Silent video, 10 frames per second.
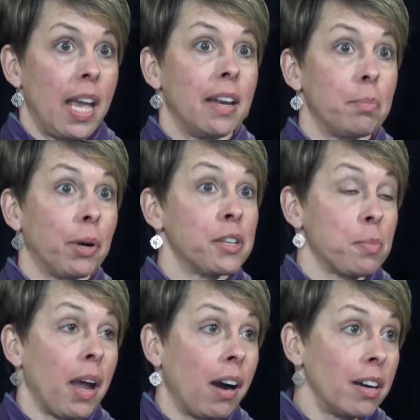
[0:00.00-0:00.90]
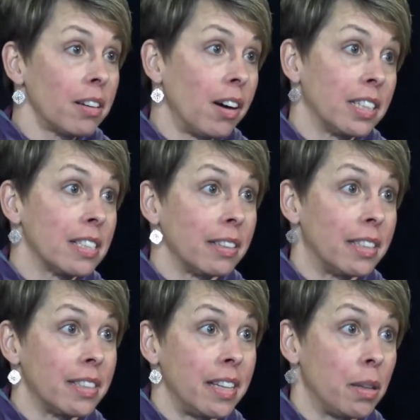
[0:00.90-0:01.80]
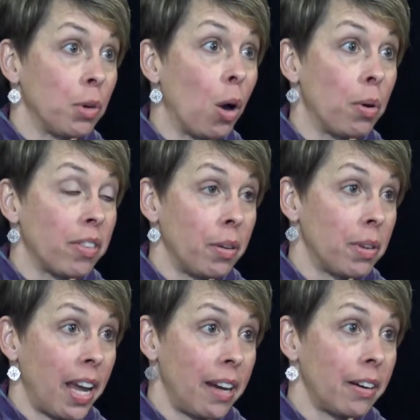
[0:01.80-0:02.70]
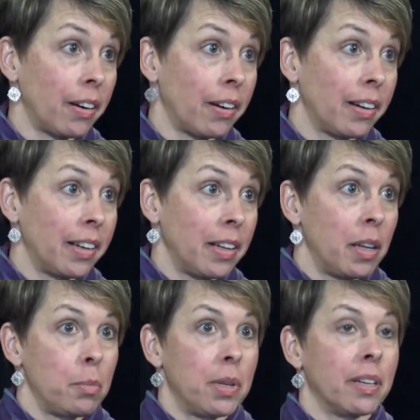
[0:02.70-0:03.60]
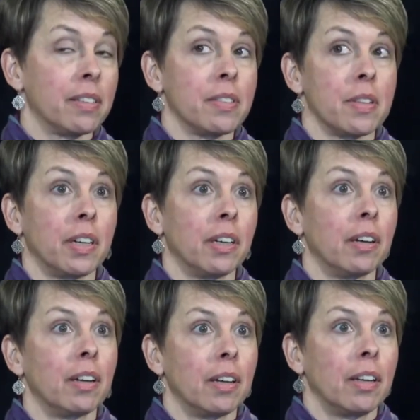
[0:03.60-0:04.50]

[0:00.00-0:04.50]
And it breaks my heart, honestly, to see them go without care hmm. because they're